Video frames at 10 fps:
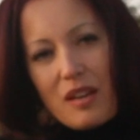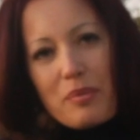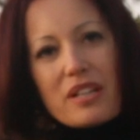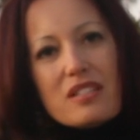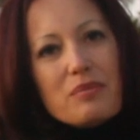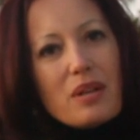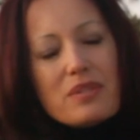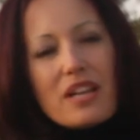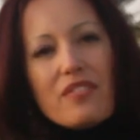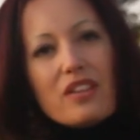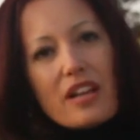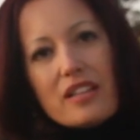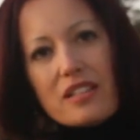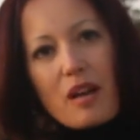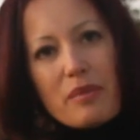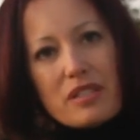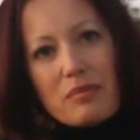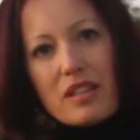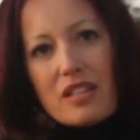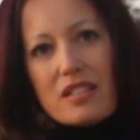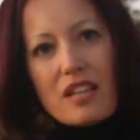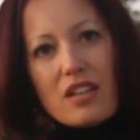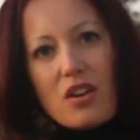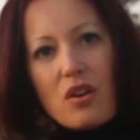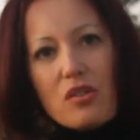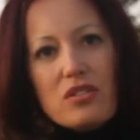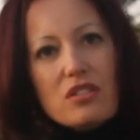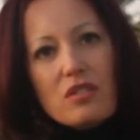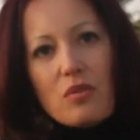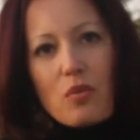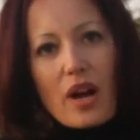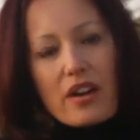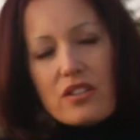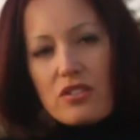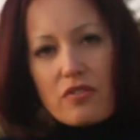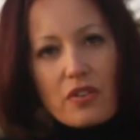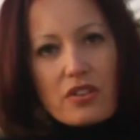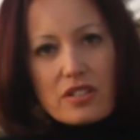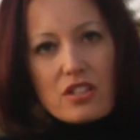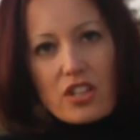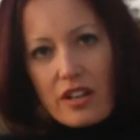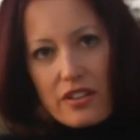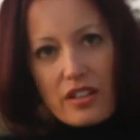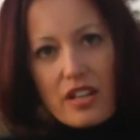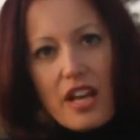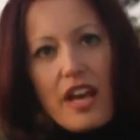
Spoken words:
Because sometimes I have clients come into me and they say, you know, Susan, why are you so focused on childhood?